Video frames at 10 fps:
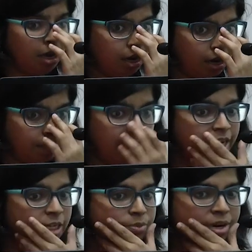
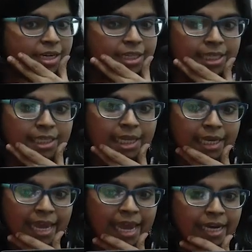Market practices,
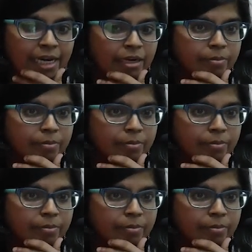again,